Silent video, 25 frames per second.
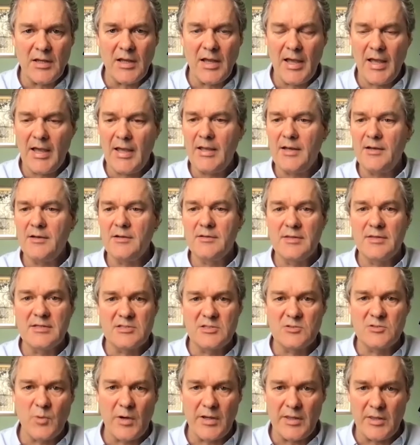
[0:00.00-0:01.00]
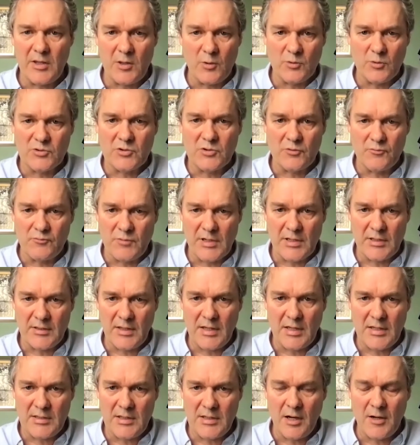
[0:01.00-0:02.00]
And this is where they also rear
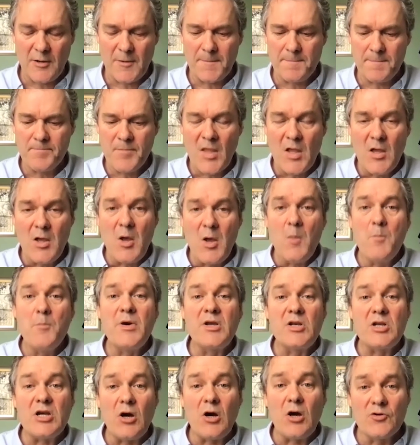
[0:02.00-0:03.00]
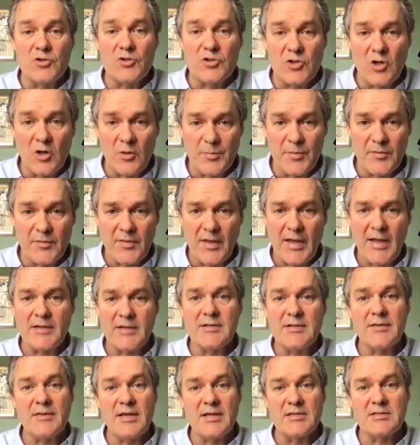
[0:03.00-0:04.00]
their young. But on top of that,
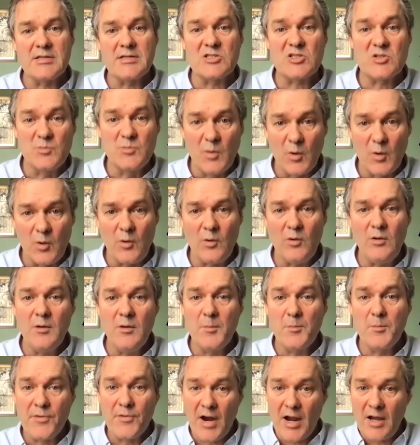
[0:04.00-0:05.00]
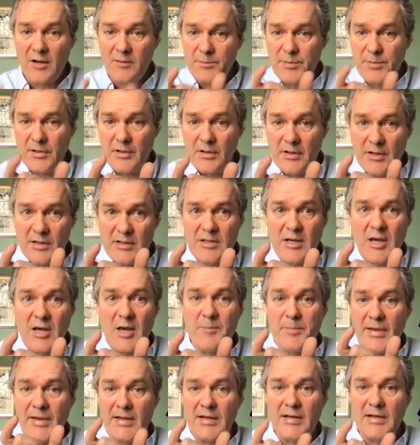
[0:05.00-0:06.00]
there's a small brown bird, a
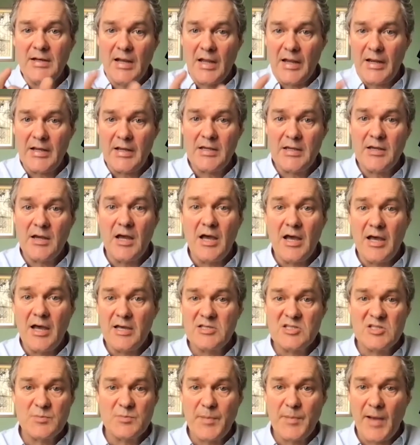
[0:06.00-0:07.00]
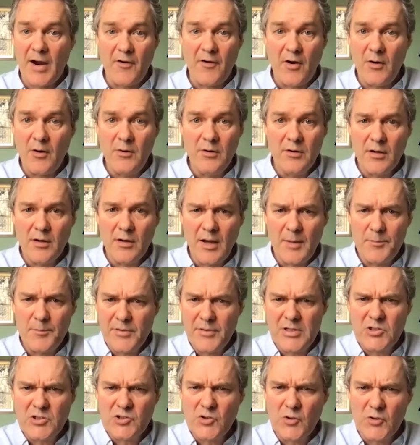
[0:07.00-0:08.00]
bit like a sparrow. I'm
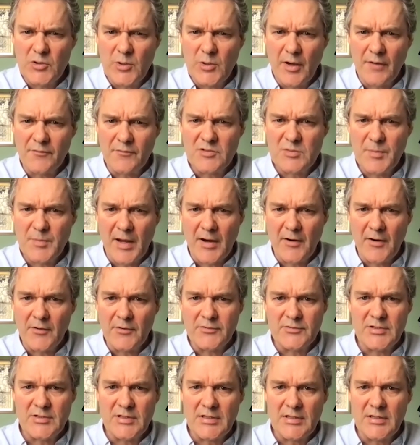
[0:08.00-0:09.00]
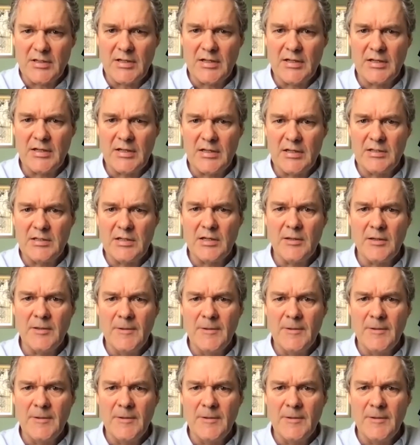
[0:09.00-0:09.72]
pretty sure you have sparrows in India.